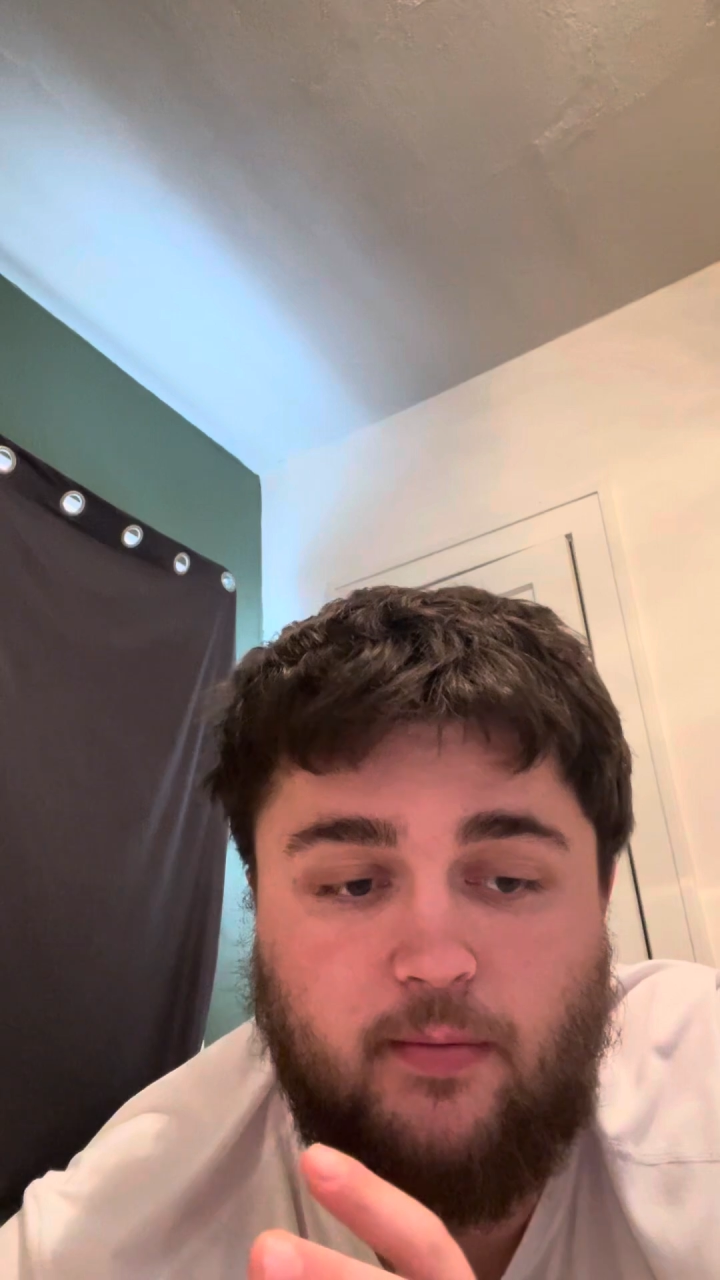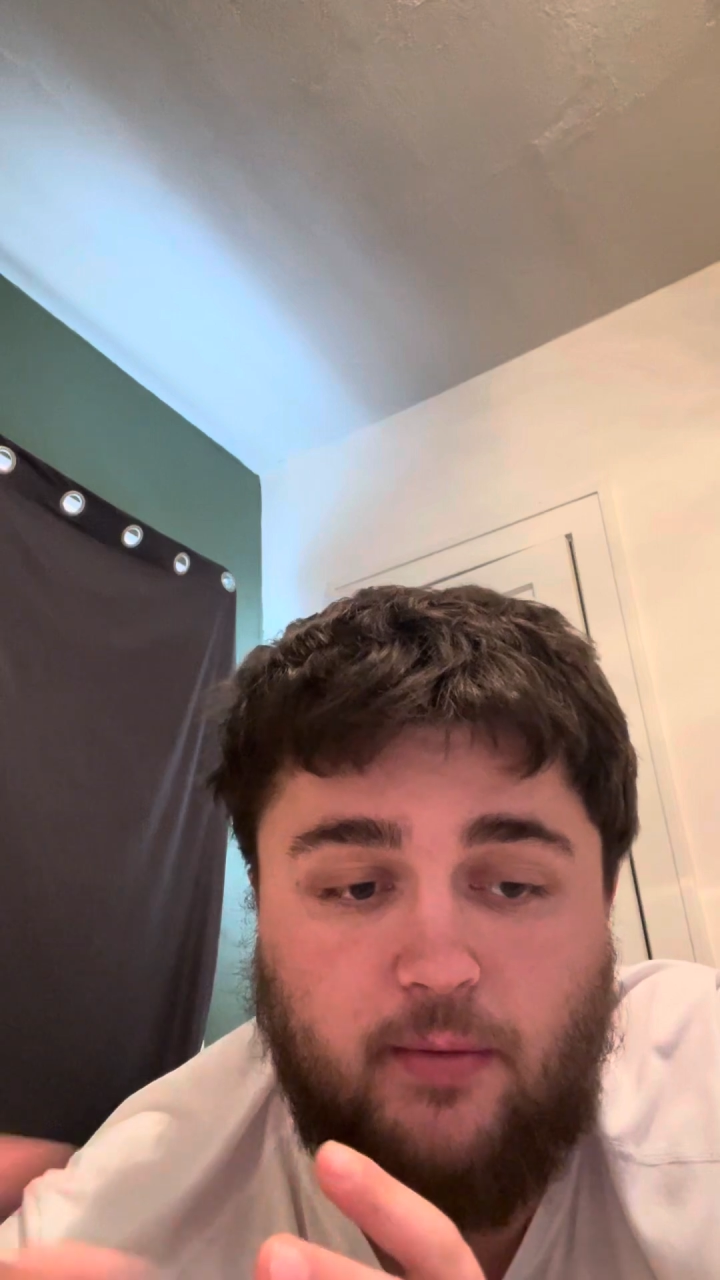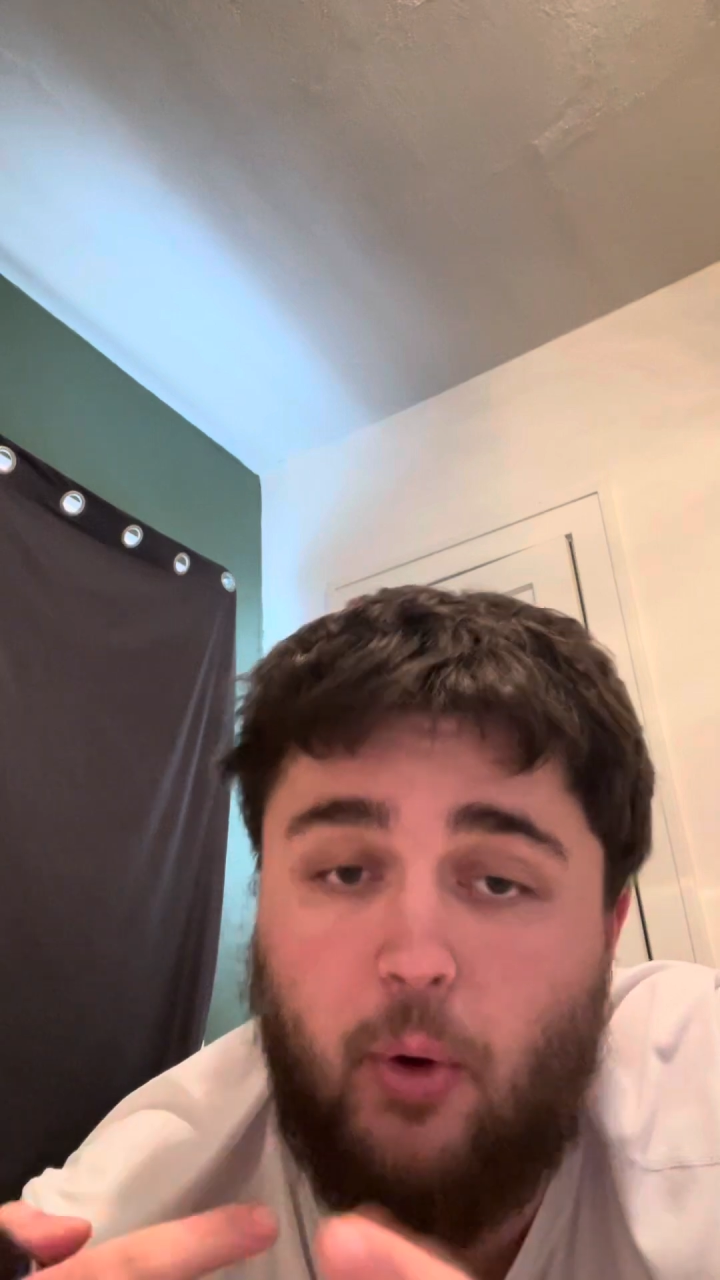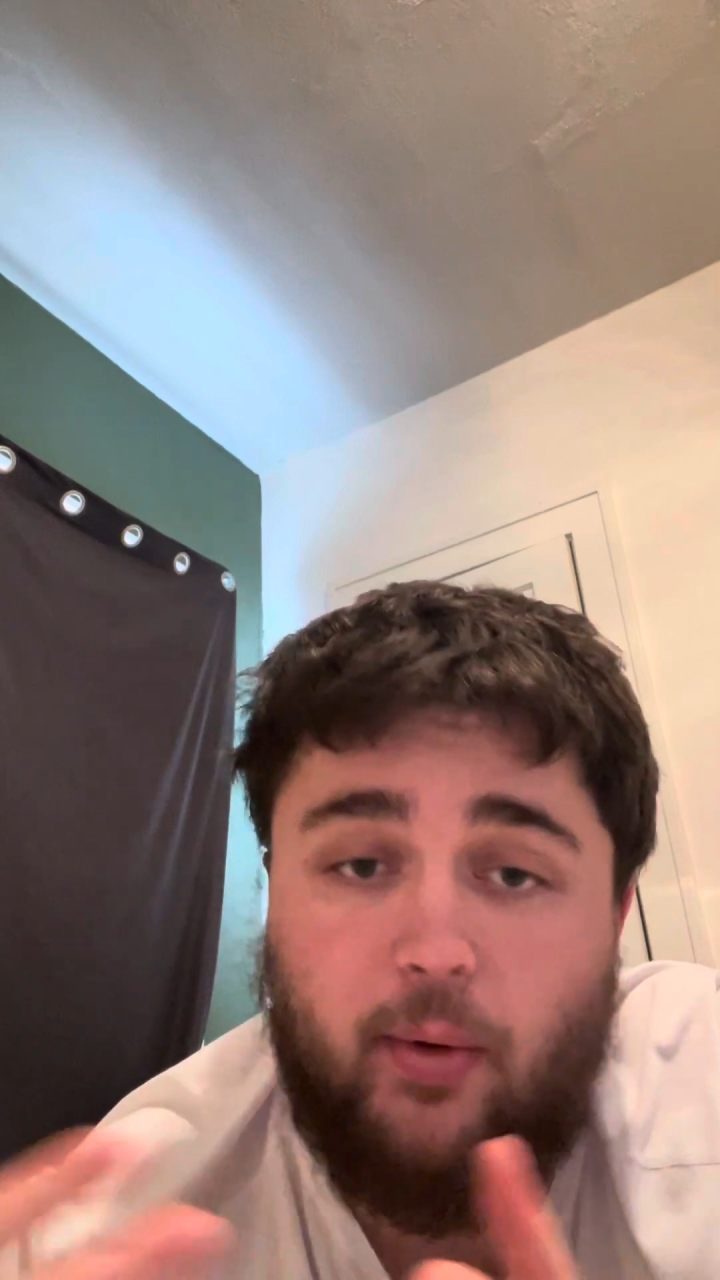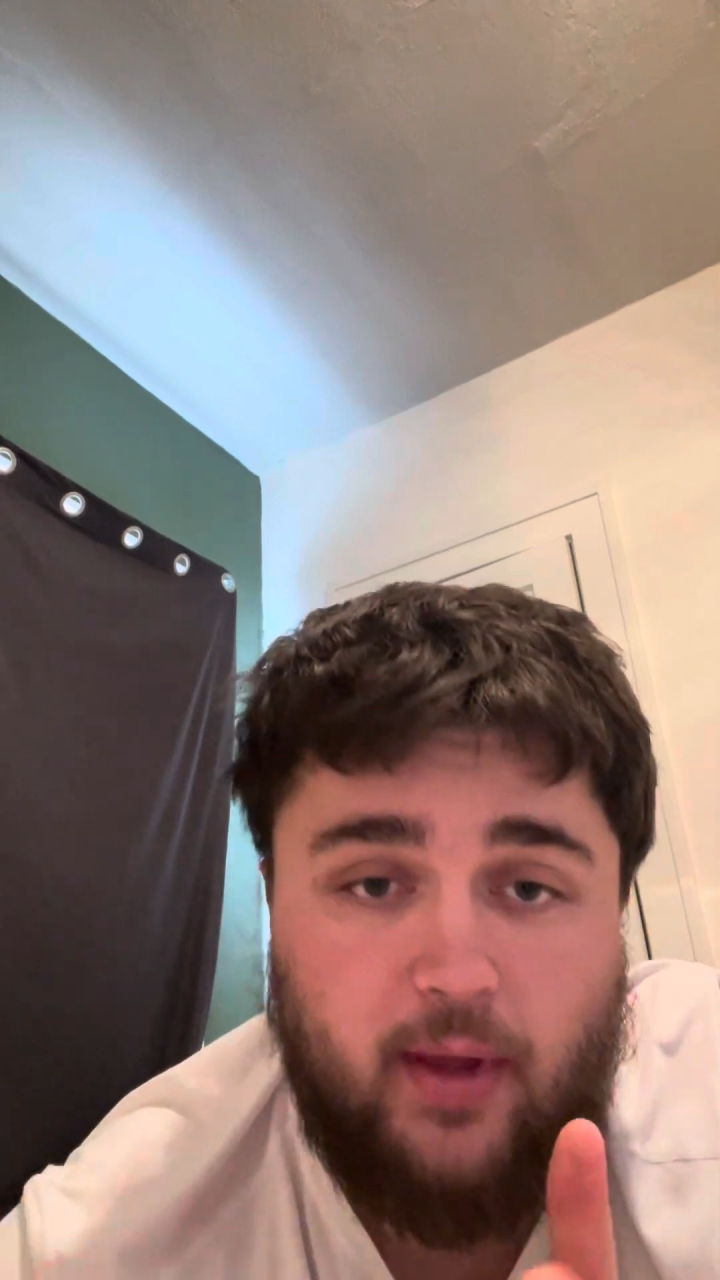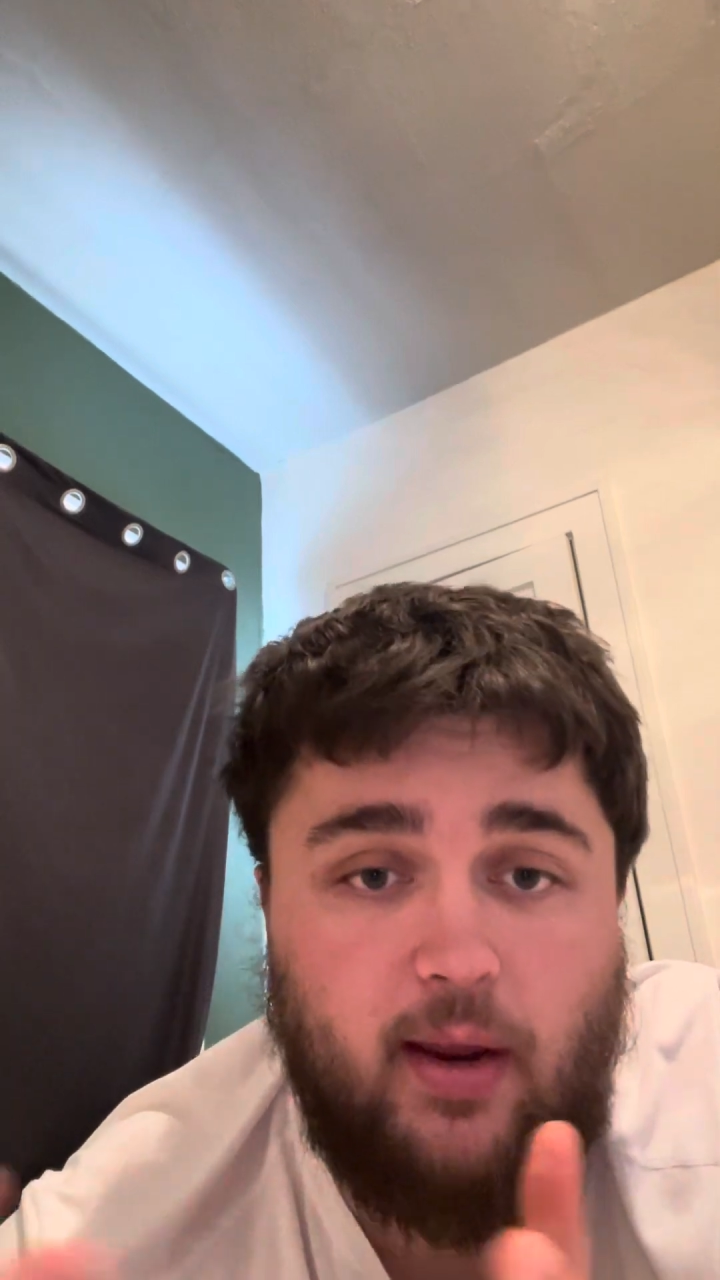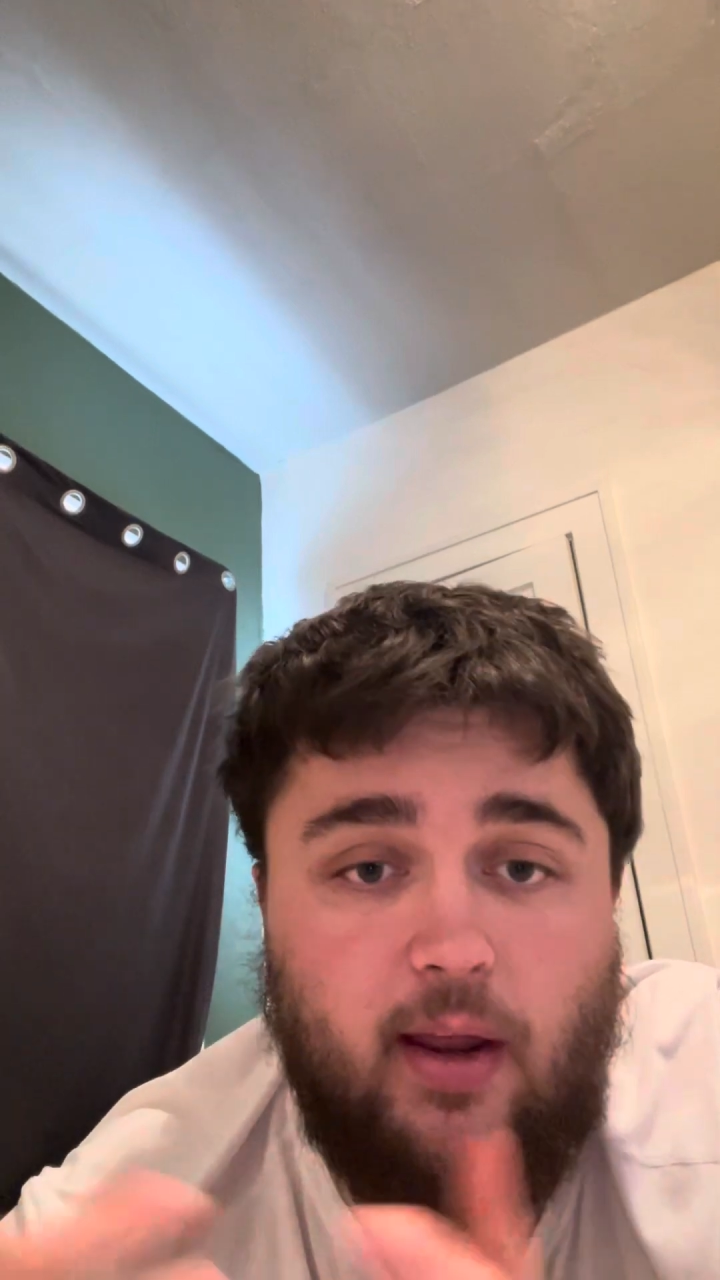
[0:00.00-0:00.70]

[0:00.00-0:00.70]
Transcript: know what they